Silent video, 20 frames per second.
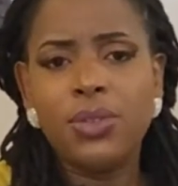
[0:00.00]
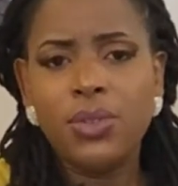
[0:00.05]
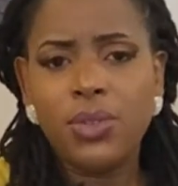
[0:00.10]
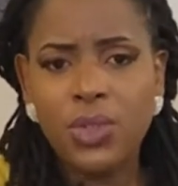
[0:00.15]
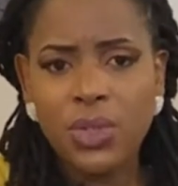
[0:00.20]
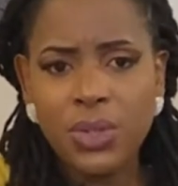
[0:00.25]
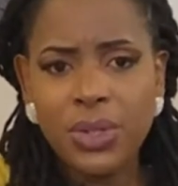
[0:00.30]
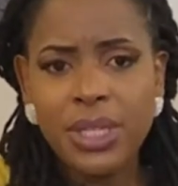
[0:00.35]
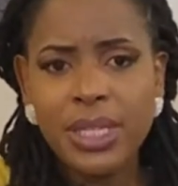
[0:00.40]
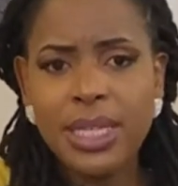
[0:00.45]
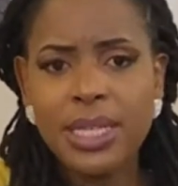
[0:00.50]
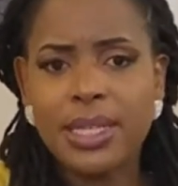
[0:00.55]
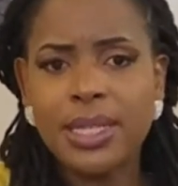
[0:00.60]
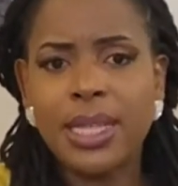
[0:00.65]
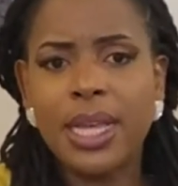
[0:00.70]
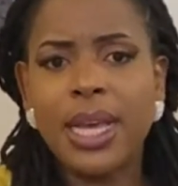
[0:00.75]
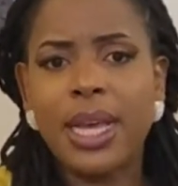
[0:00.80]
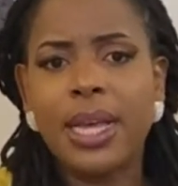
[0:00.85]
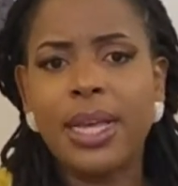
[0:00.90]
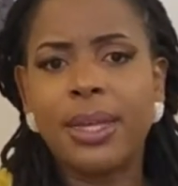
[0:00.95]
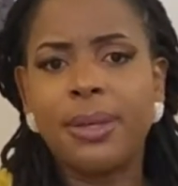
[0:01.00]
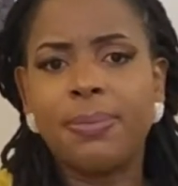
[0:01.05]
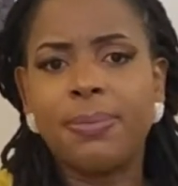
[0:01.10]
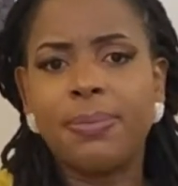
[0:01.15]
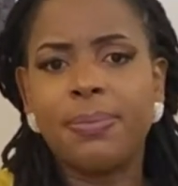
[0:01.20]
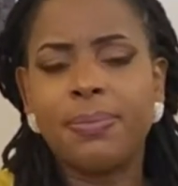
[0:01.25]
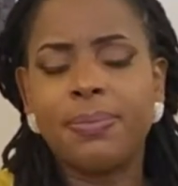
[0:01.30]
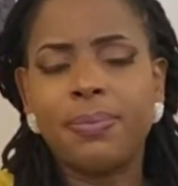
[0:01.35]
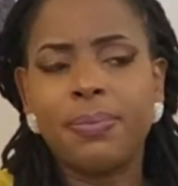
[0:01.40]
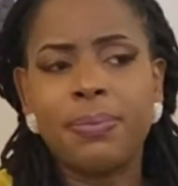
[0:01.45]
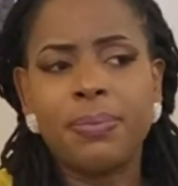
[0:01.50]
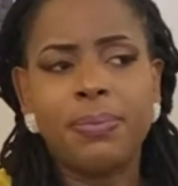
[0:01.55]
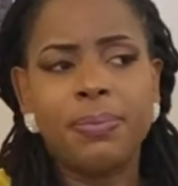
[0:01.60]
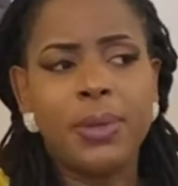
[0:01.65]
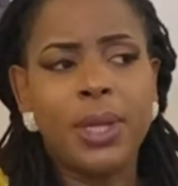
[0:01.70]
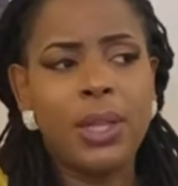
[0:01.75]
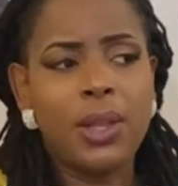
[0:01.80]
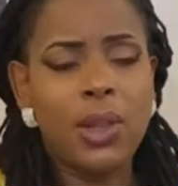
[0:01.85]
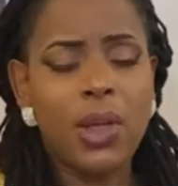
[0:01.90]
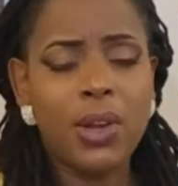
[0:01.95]
During this time,
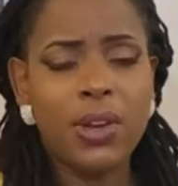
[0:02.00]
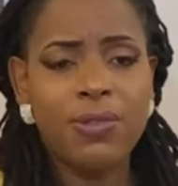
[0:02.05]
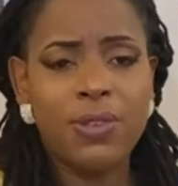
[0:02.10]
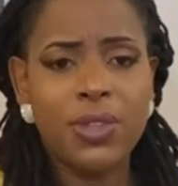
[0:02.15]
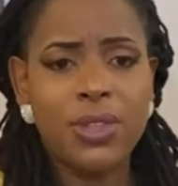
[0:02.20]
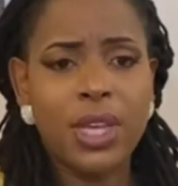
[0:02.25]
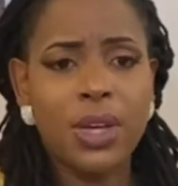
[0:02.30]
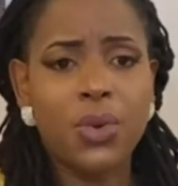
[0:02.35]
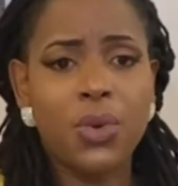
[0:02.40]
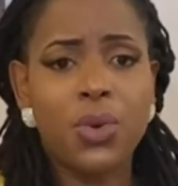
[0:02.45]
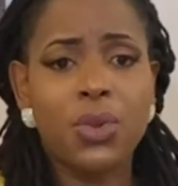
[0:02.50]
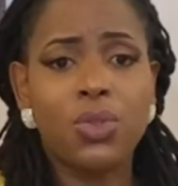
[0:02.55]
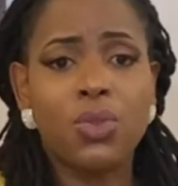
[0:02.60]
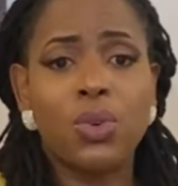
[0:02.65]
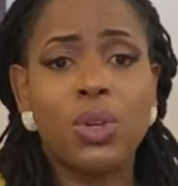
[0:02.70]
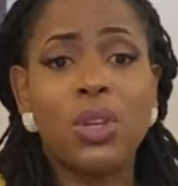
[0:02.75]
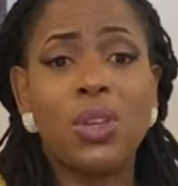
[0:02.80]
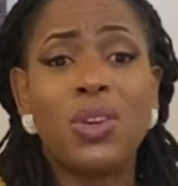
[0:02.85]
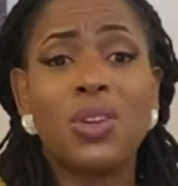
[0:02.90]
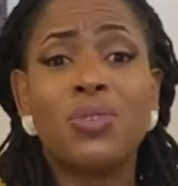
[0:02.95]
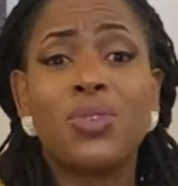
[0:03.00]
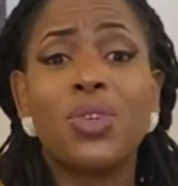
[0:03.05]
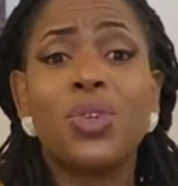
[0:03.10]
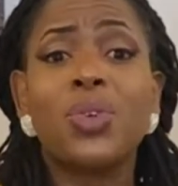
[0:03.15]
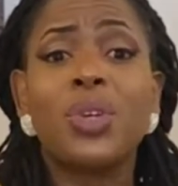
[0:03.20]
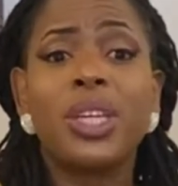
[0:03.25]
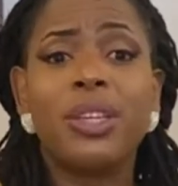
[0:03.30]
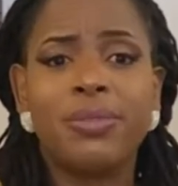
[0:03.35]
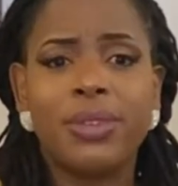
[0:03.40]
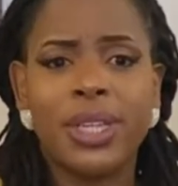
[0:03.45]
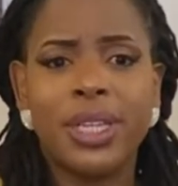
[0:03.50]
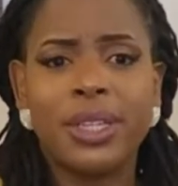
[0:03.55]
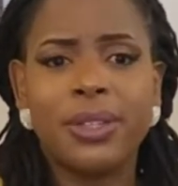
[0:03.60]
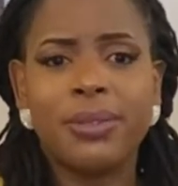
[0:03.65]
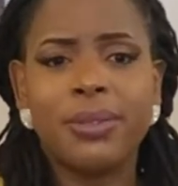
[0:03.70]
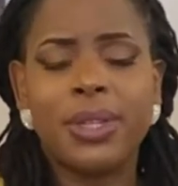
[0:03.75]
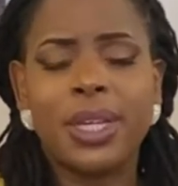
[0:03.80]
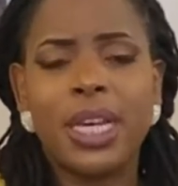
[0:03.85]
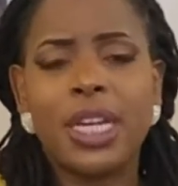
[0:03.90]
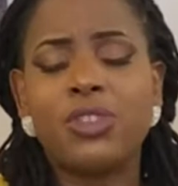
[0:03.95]
a lot of us are going through a lot of grieving.
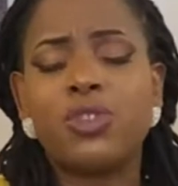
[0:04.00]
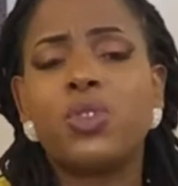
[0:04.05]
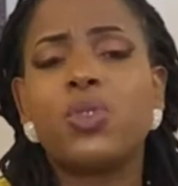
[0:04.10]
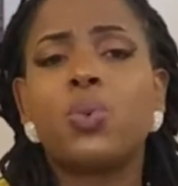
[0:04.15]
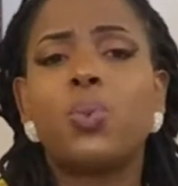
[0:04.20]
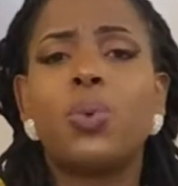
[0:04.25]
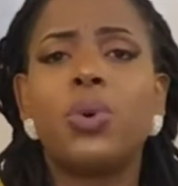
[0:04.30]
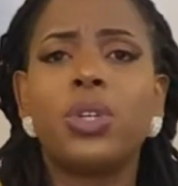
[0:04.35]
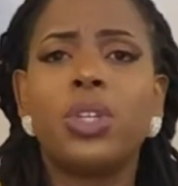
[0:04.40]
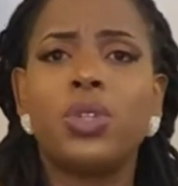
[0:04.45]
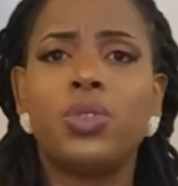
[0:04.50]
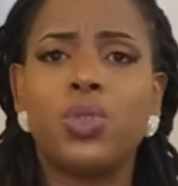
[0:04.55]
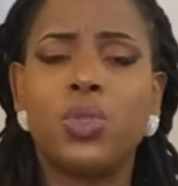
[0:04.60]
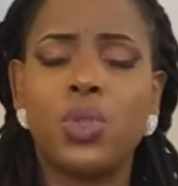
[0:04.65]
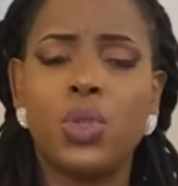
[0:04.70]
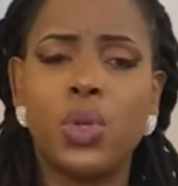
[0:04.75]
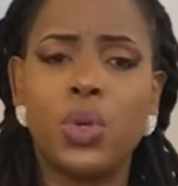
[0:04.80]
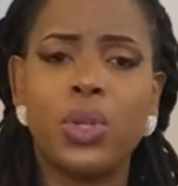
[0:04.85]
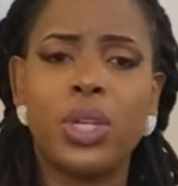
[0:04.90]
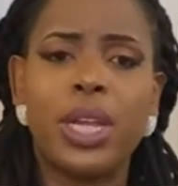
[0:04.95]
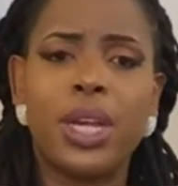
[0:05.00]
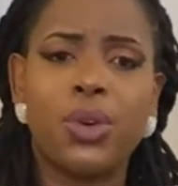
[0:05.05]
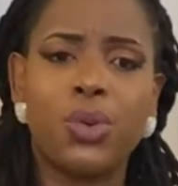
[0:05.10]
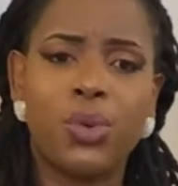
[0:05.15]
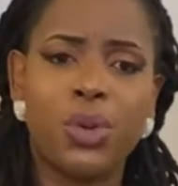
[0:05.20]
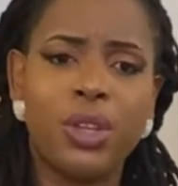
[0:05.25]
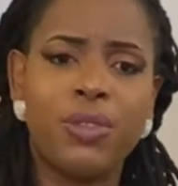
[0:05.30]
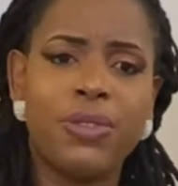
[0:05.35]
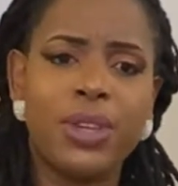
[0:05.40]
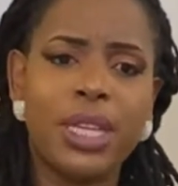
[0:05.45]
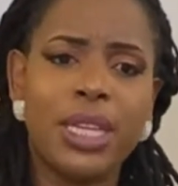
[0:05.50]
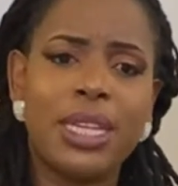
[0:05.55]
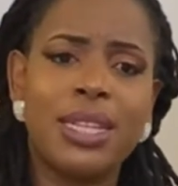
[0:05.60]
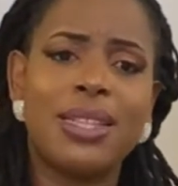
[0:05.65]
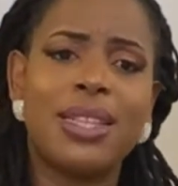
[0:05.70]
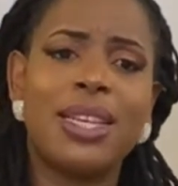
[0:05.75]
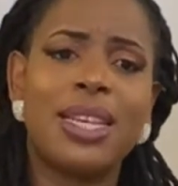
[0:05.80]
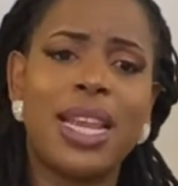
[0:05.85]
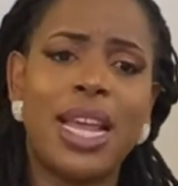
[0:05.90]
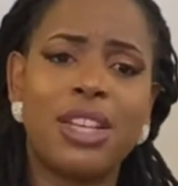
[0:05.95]
I just want you to know that grieving
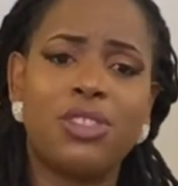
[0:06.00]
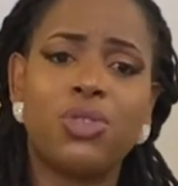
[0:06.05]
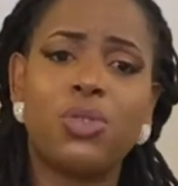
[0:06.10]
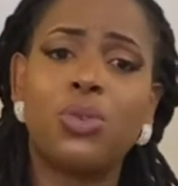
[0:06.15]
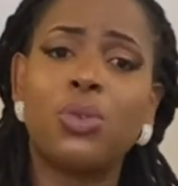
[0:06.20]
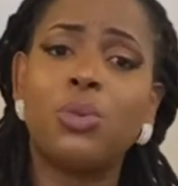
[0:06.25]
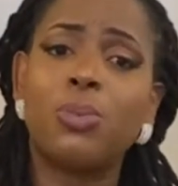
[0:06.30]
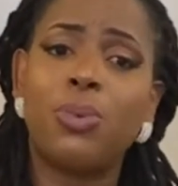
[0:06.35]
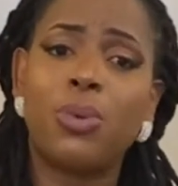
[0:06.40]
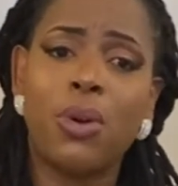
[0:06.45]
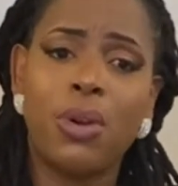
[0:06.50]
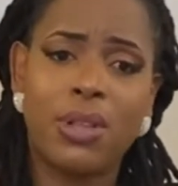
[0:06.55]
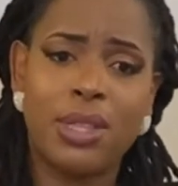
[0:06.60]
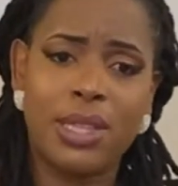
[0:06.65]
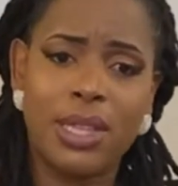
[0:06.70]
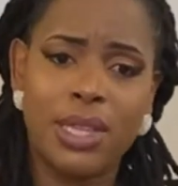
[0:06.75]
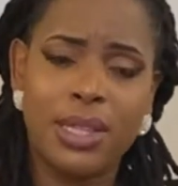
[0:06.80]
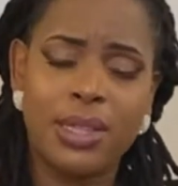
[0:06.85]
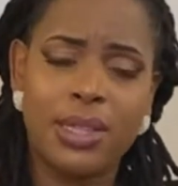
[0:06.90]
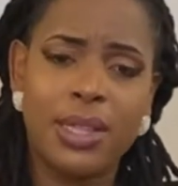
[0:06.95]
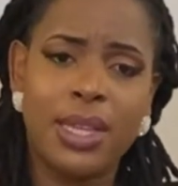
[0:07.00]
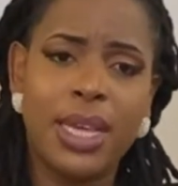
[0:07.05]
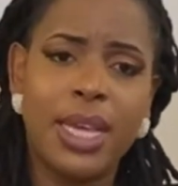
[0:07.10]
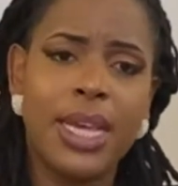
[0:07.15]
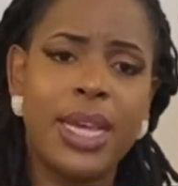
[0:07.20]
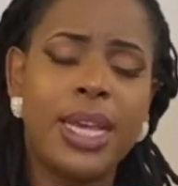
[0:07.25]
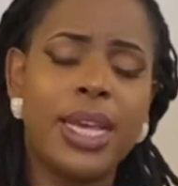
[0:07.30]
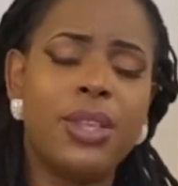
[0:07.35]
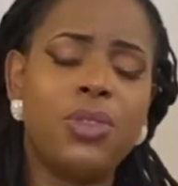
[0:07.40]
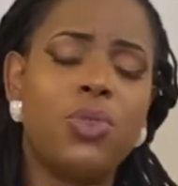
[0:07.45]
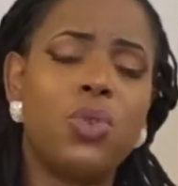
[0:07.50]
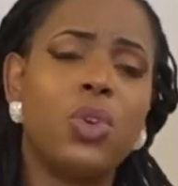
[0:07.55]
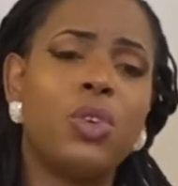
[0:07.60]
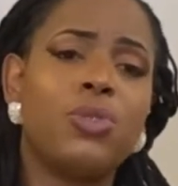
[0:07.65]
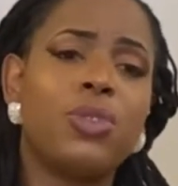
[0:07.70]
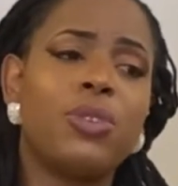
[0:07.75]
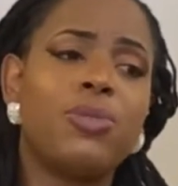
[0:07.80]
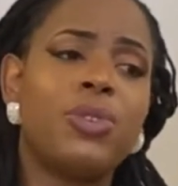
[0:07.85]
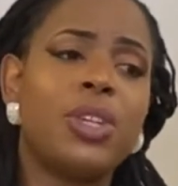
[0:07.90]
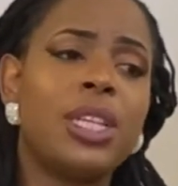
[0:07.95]
is a natural process. And so if
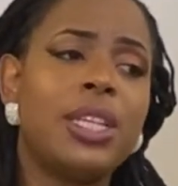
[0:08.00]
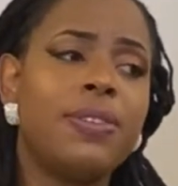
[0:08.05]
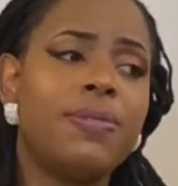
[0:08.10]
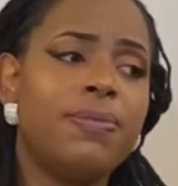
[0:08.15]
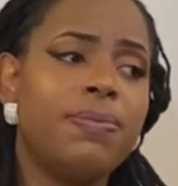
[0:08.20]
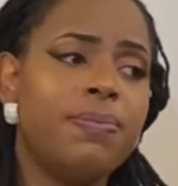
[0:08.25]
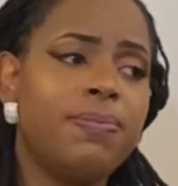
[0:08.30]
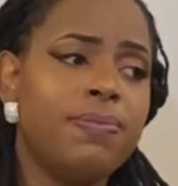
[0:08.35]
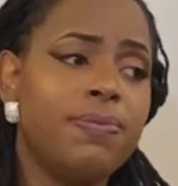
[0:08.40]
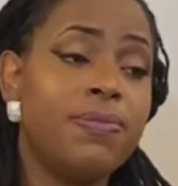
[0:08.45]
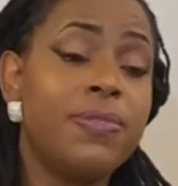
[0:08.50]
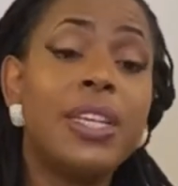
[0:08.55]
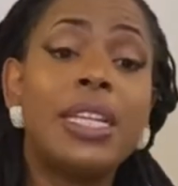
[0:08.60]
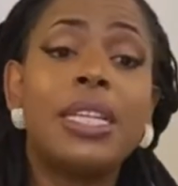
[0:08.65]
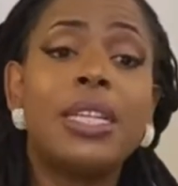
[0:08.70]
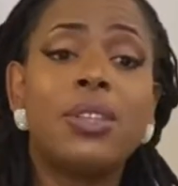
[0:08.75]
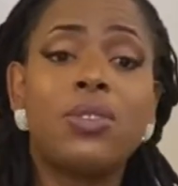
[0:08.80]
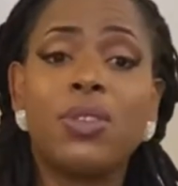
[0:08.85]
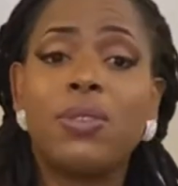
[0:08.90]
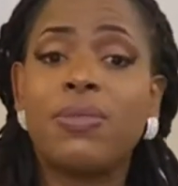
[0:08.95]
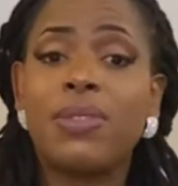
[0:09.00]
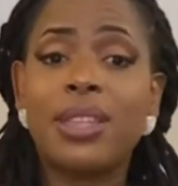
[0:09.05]
you're feeling feelings of